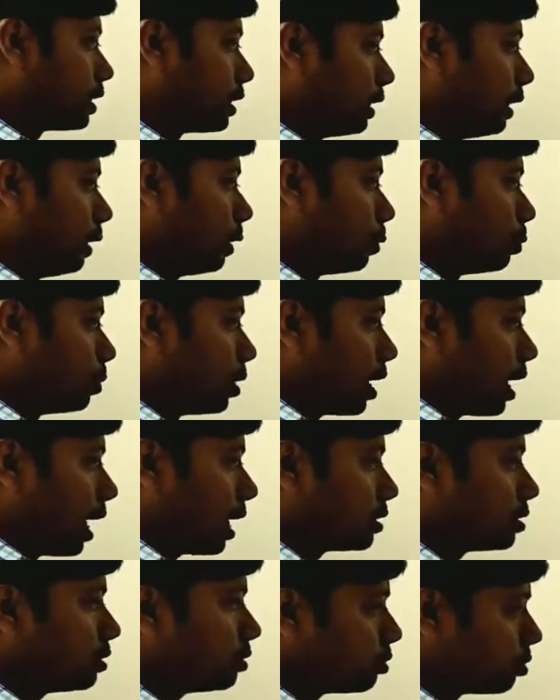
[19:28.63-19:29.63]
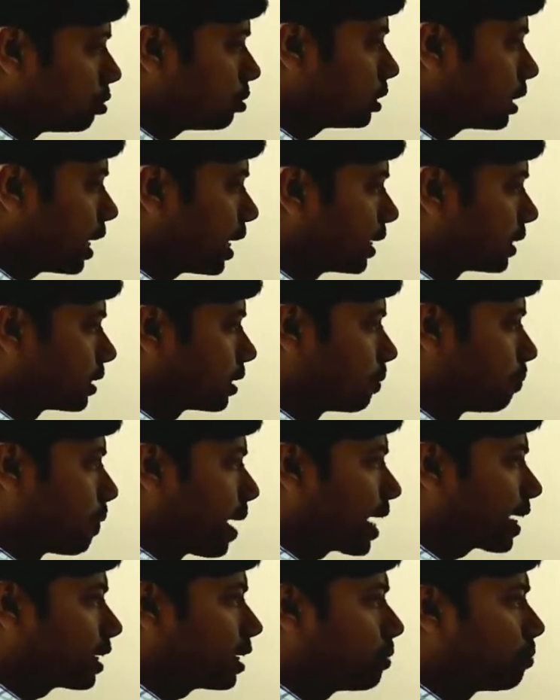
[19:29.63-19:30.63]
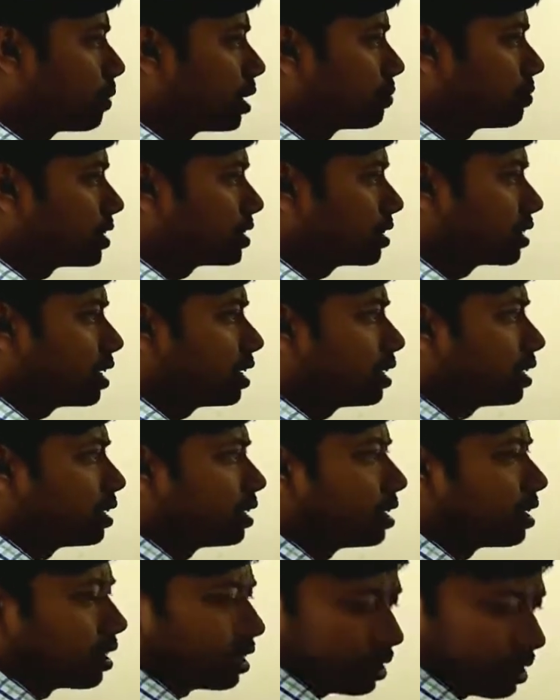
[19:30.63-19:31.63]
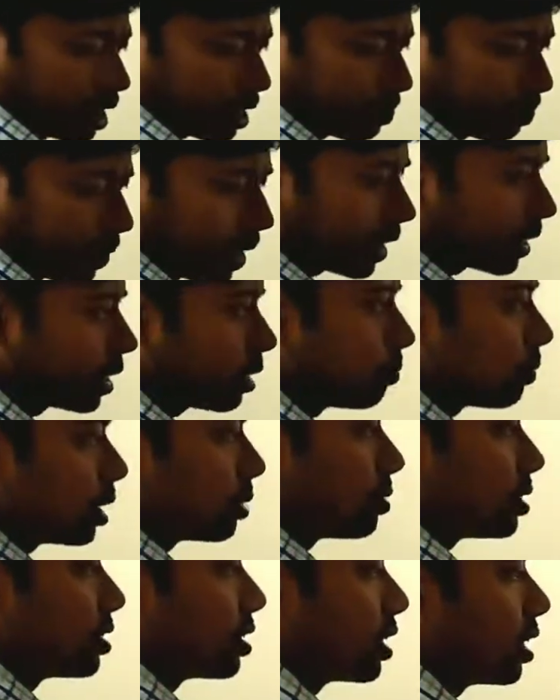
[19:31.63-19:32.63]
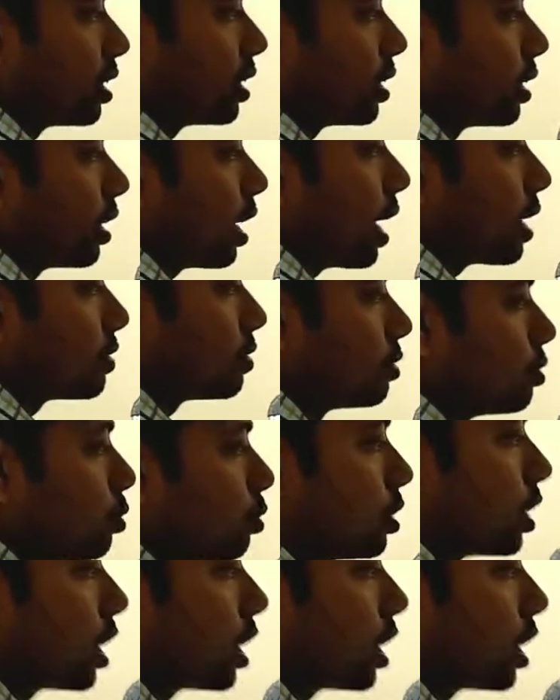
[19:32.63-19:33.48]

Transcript: Now, as you know that the Mach number basically, as you know